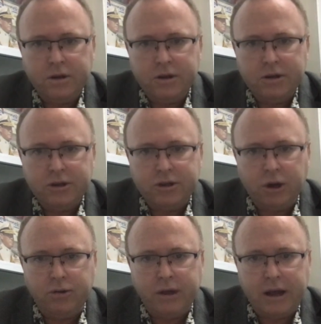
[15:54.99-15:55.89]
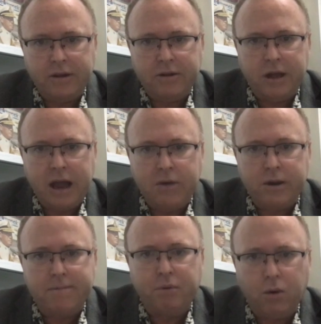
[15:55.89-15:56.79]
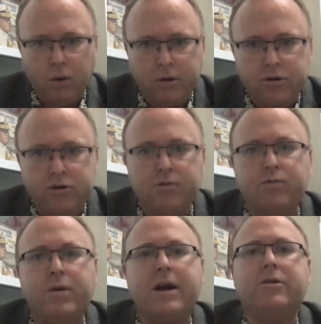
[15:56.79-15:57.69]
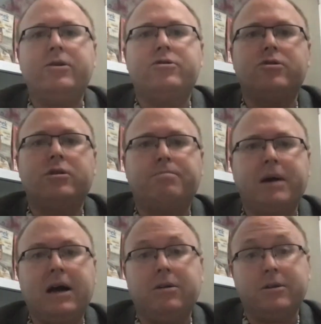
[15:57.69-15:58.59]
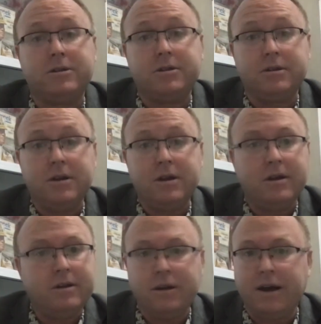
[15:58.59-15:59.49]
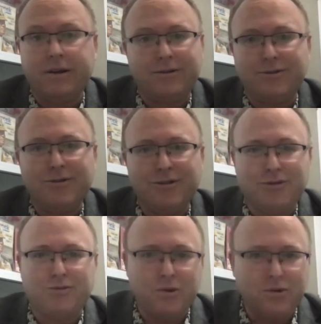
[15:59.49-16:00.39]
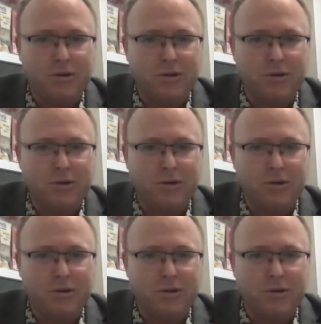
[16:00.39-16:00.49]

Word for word: so that they report directly to the palace, not through the